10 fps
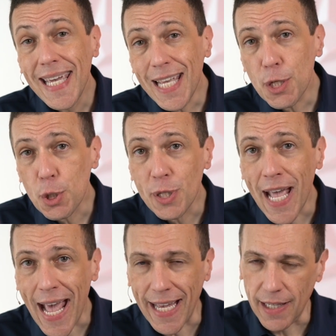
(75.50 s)
Each
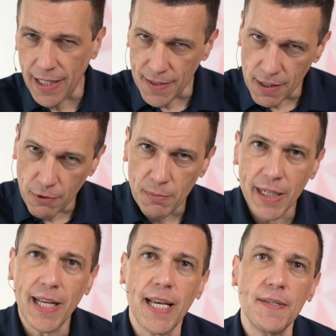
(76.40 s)
day at
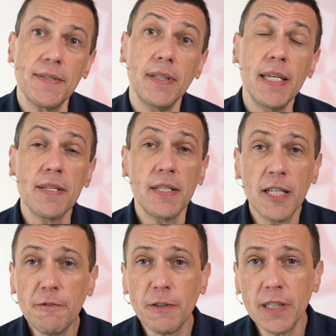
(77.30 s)
SQLBI Days is a
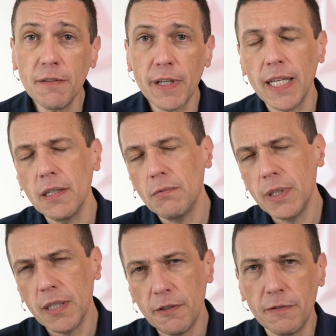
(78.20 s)
different event
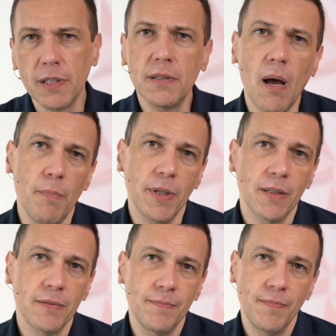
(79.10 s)
with a different topic.
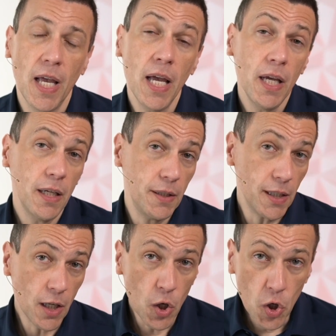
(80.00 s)

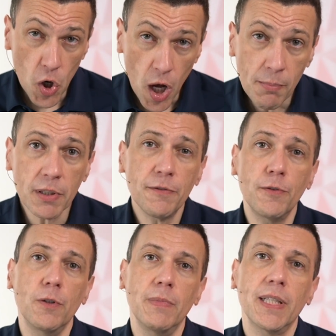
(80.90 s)
The common
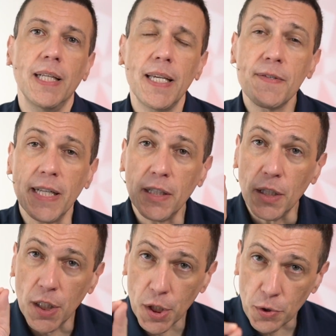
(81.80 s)
format is that
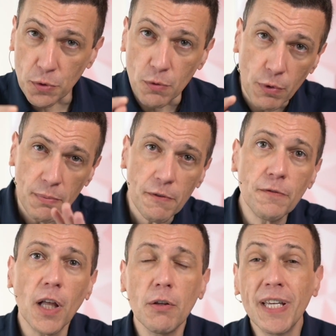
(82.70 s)
you will be
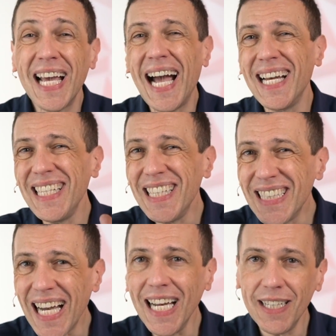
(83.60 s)
following an
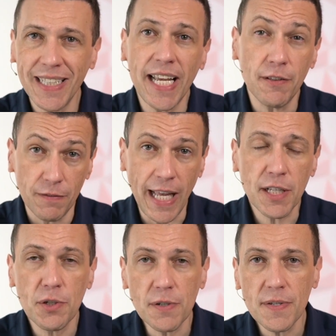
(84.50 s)
entire day of
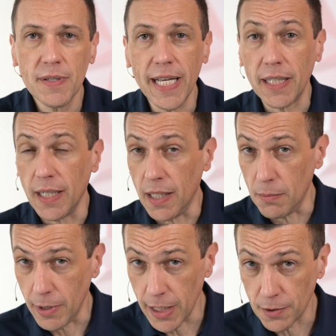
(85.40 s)
lectures that
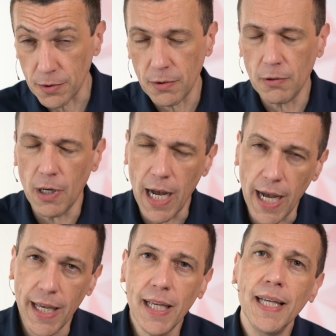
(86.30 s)
Alberto or
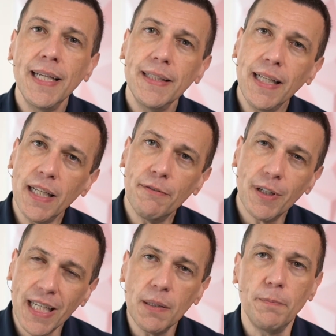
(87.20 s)
I
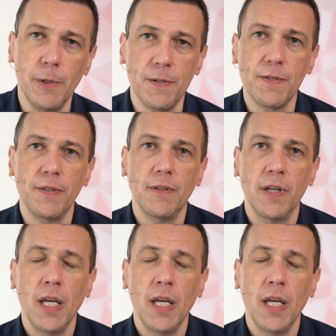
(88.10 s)
deliver in person,